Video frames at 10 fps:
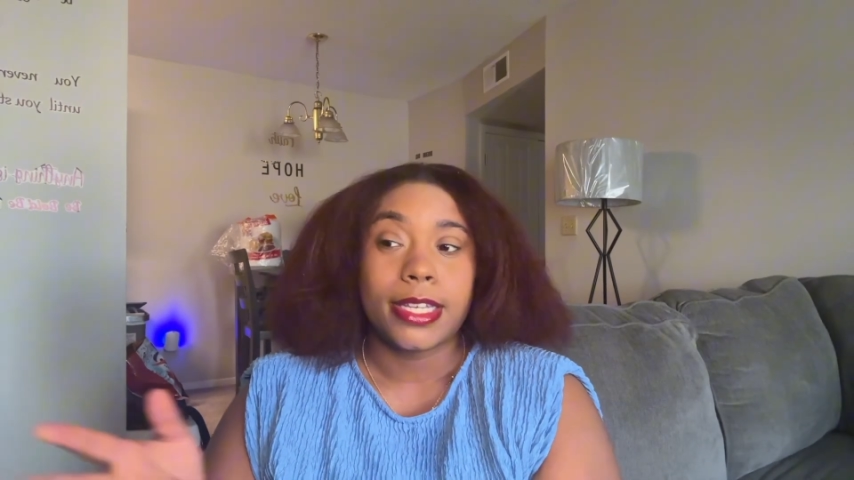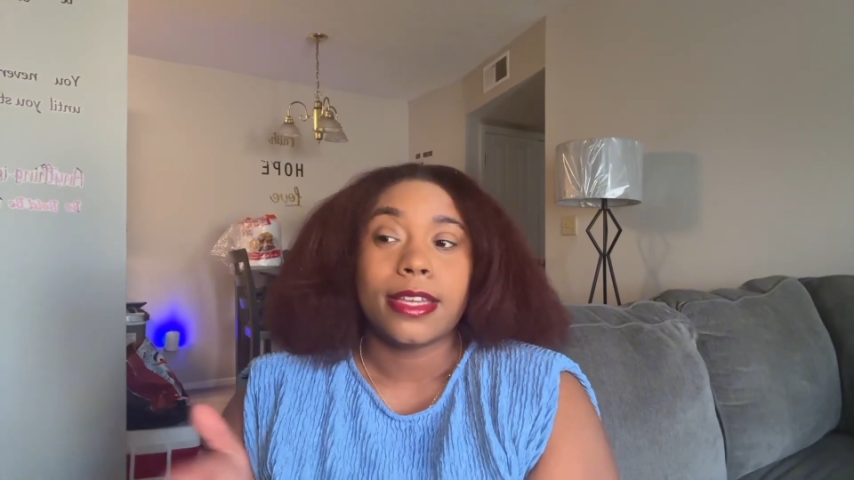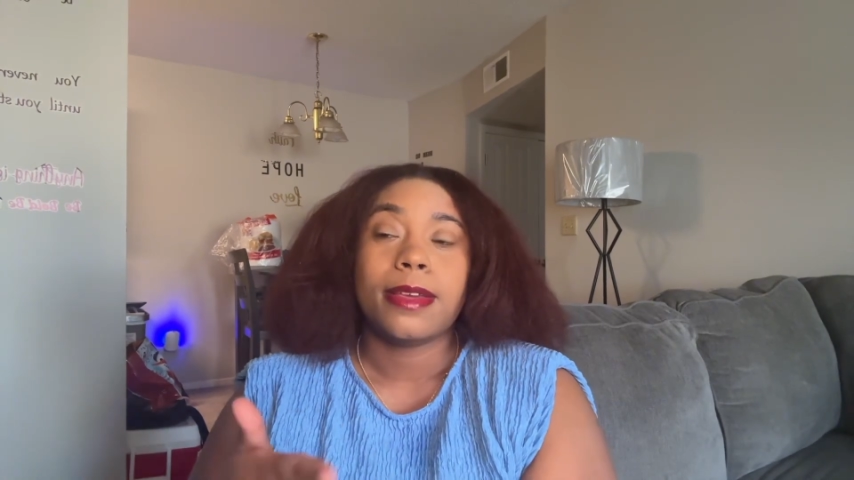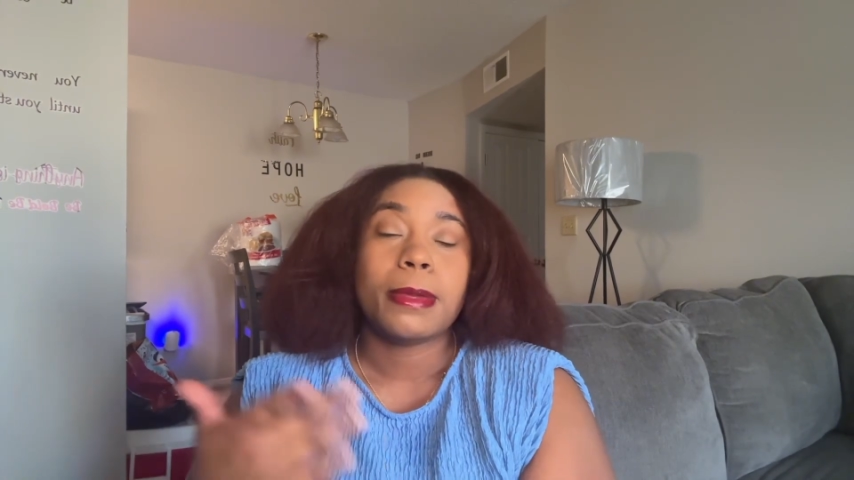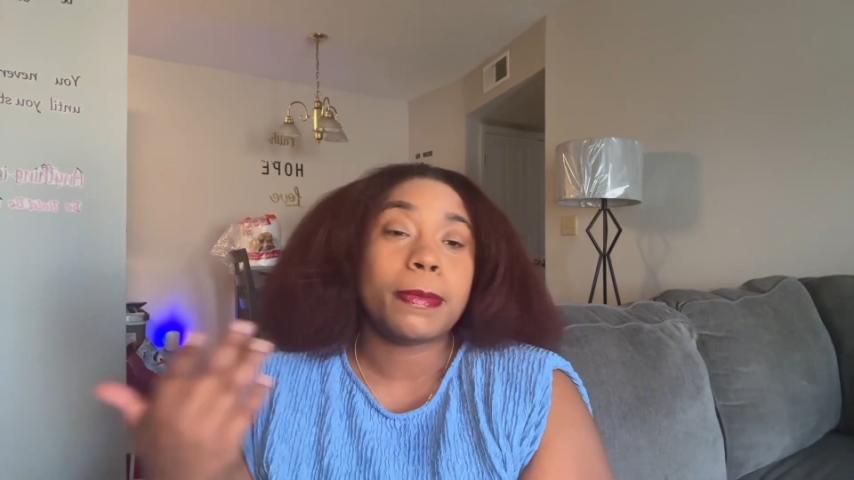
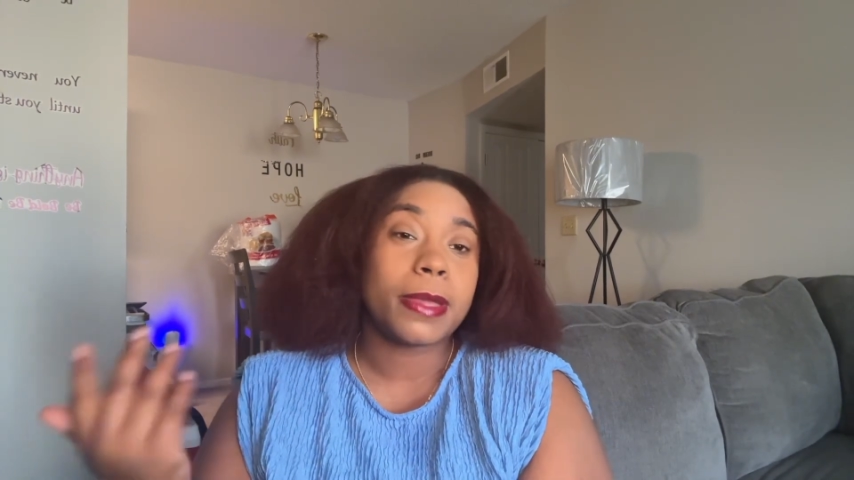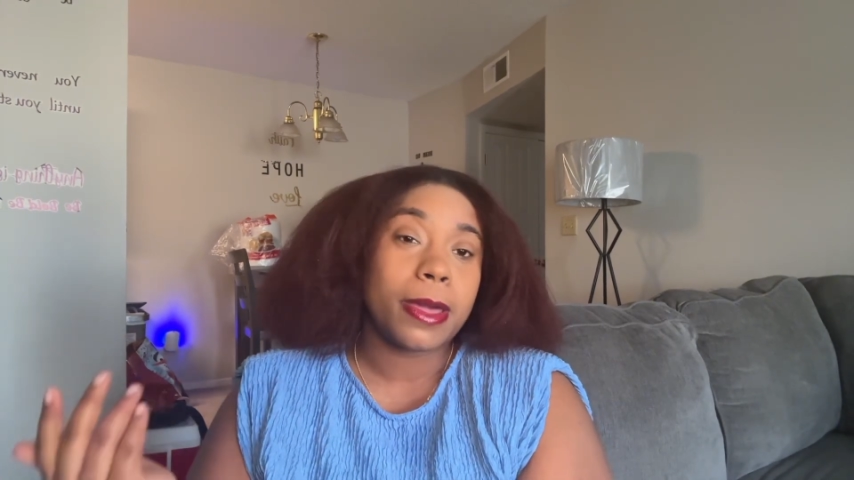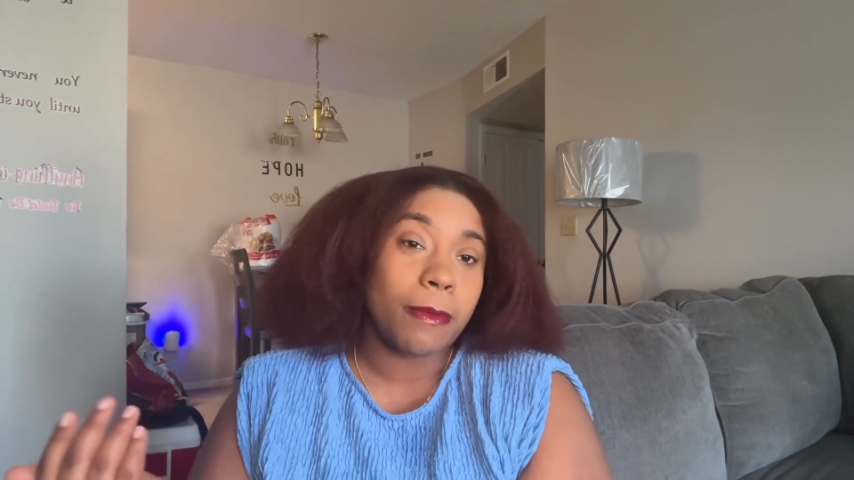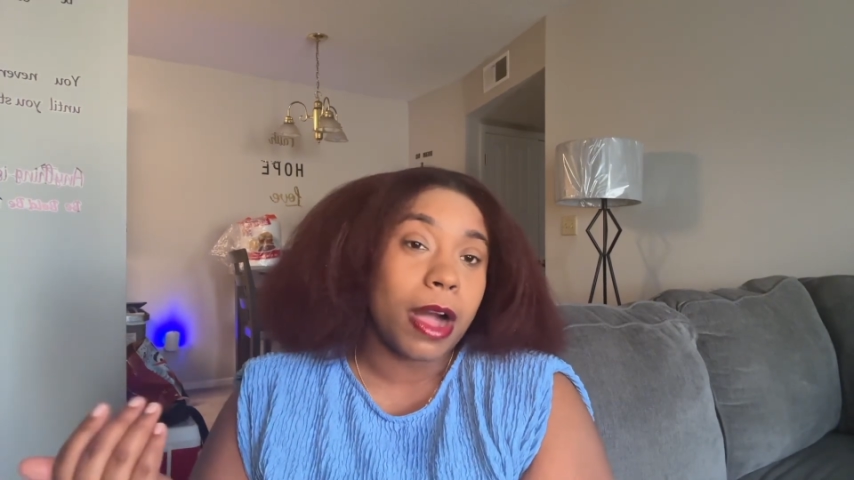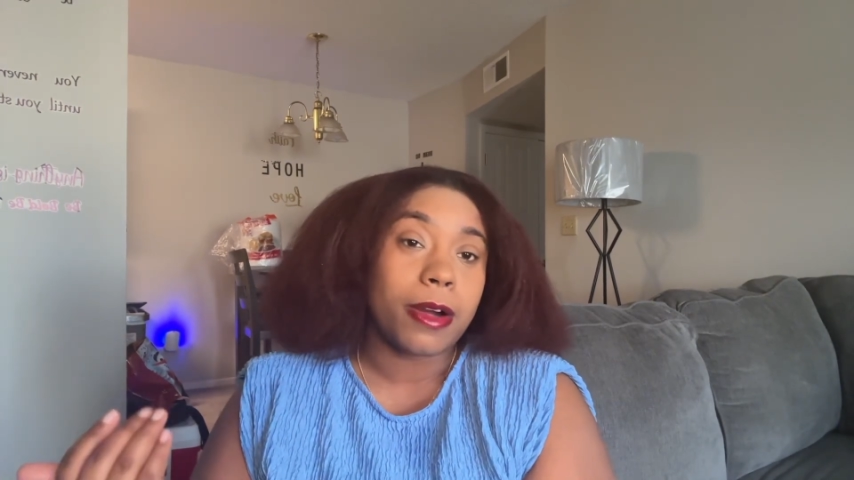people can
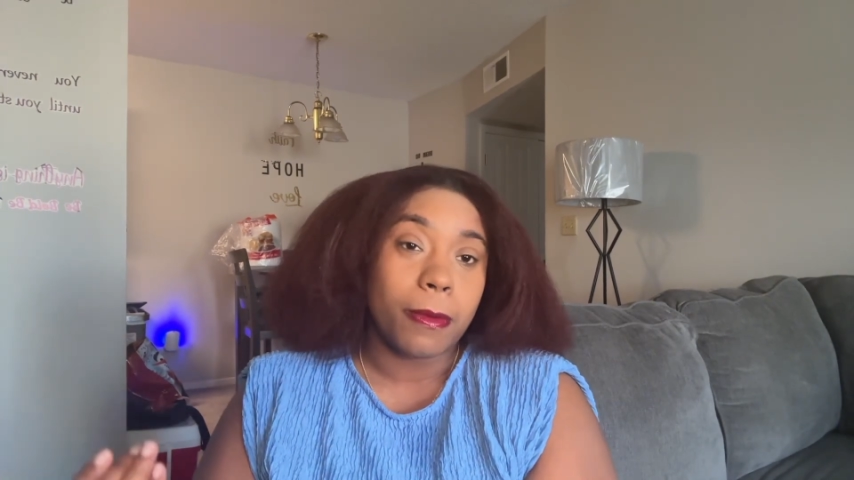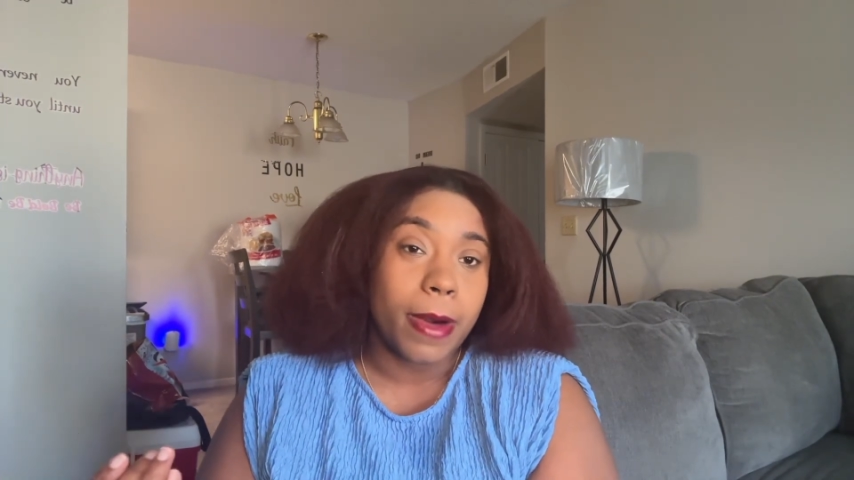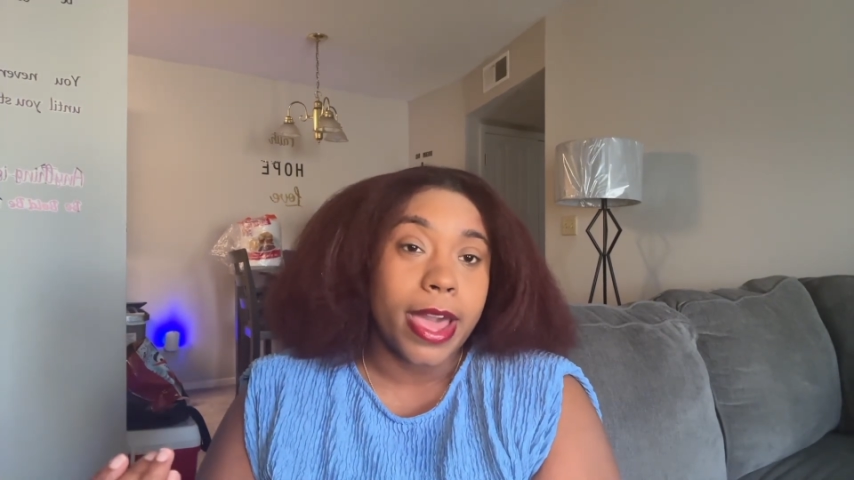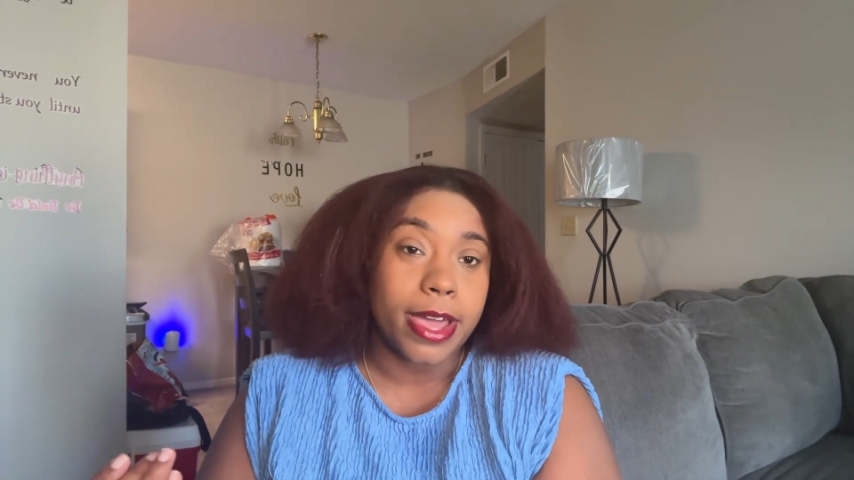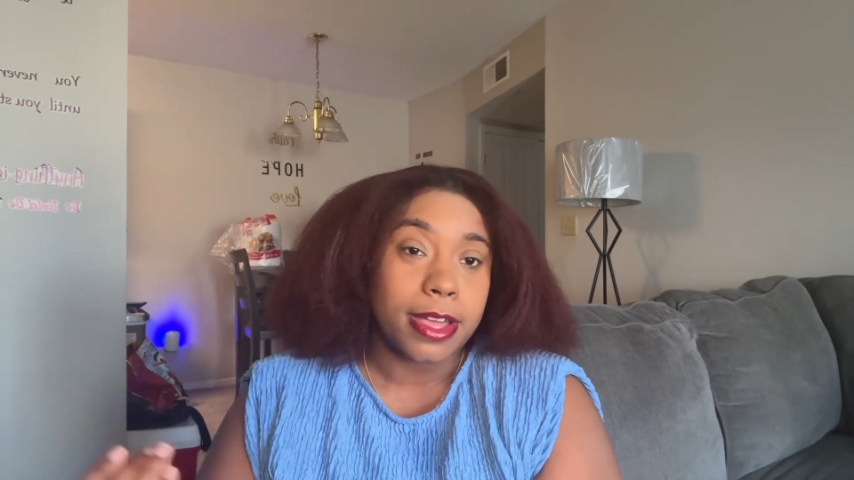walk
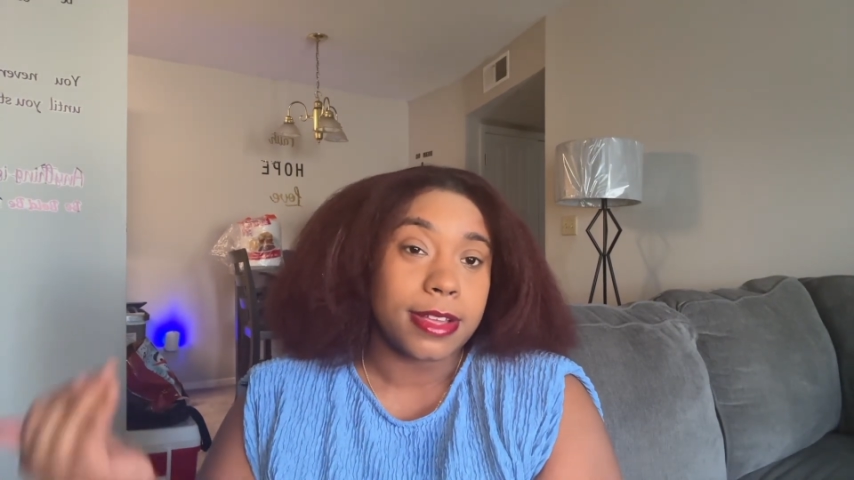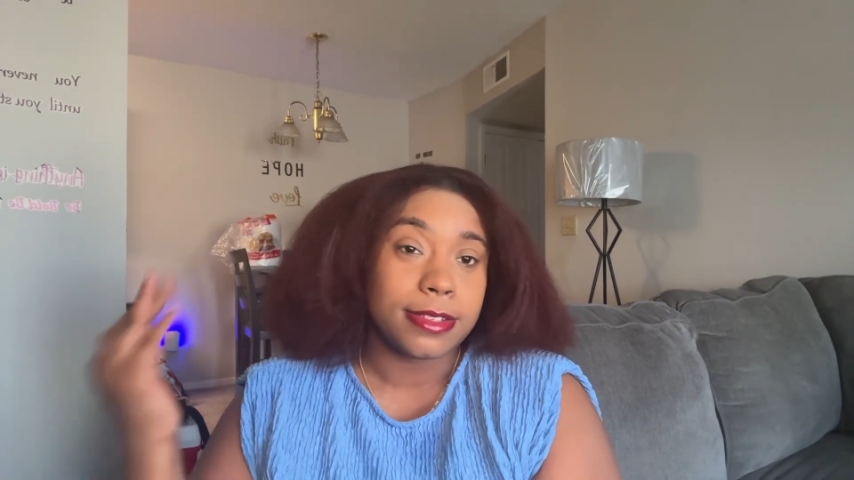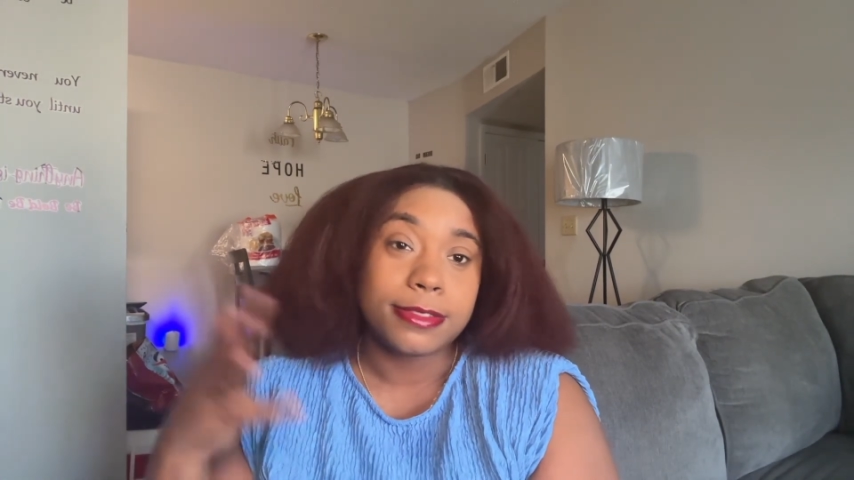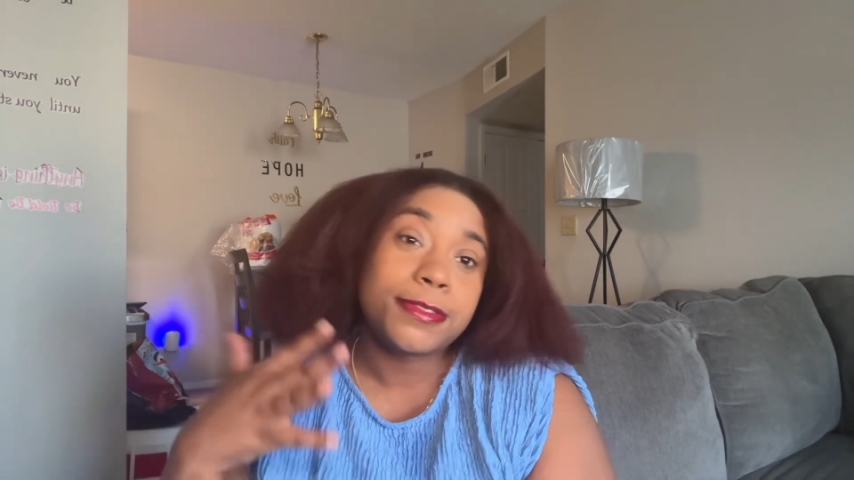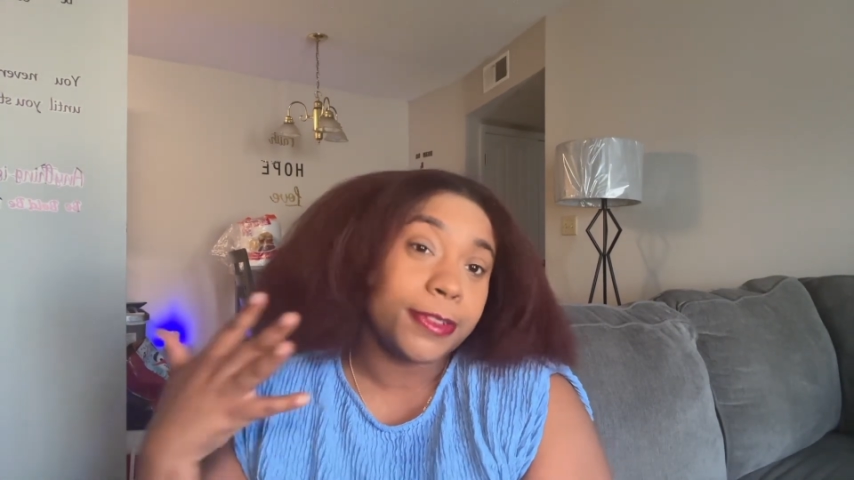away
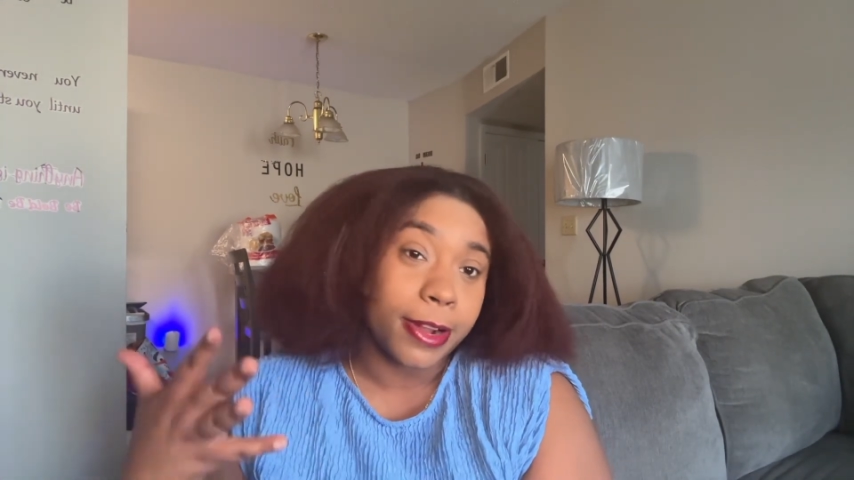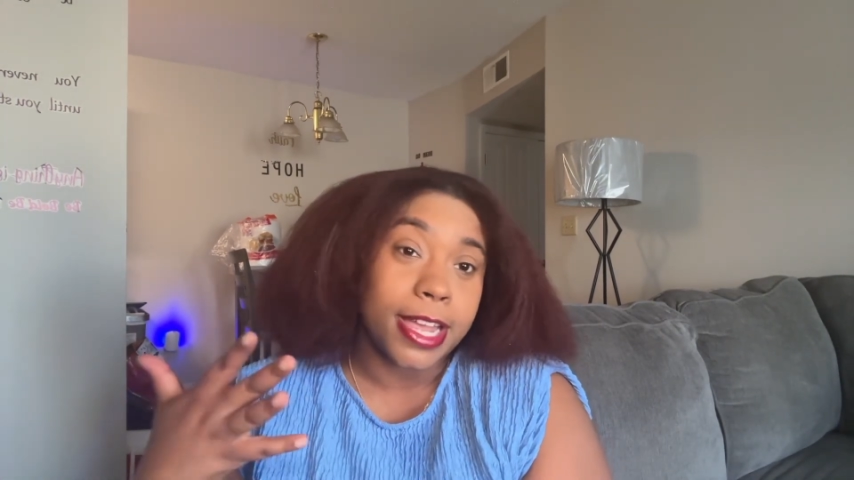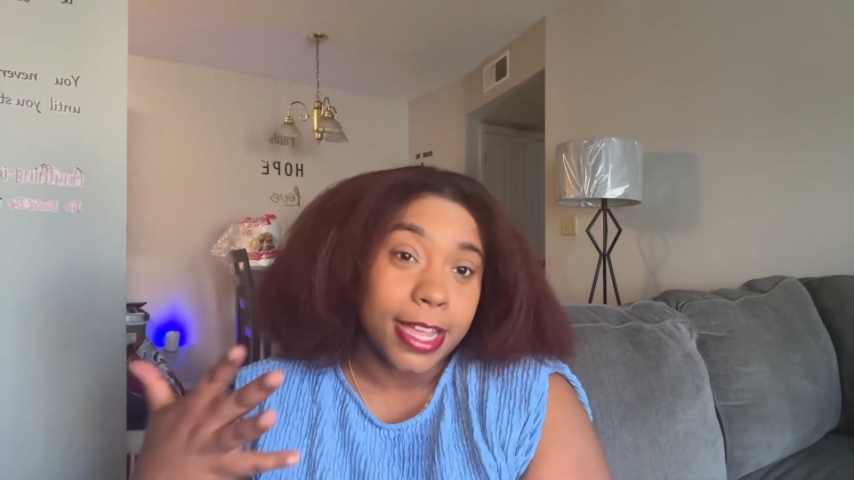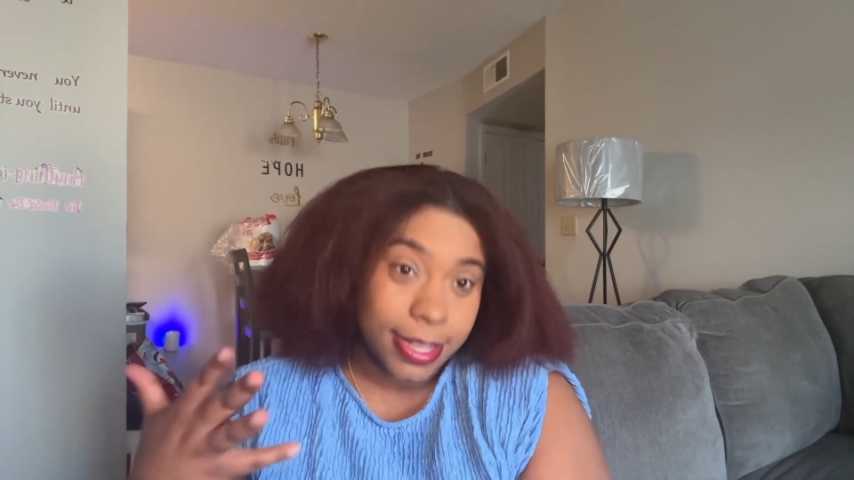free